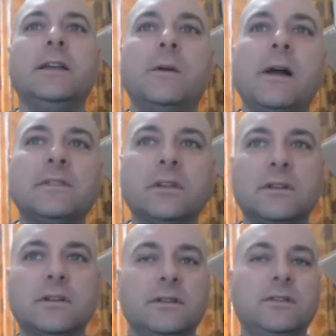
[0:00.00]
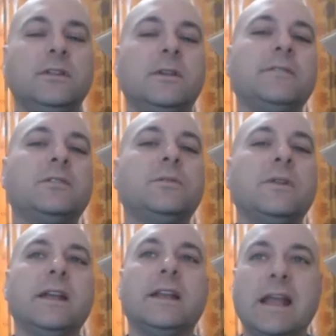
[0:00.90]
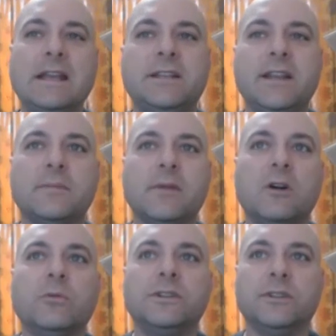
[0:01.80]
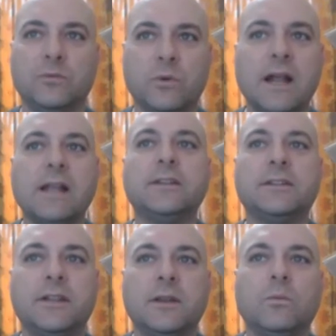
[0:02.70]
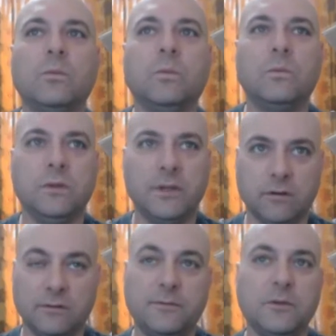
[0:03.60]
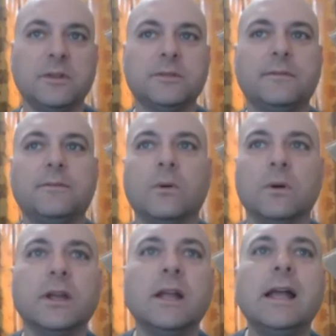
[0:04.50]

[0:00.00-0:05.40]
You have to create an HTML, which is what I just did, a few minutes before,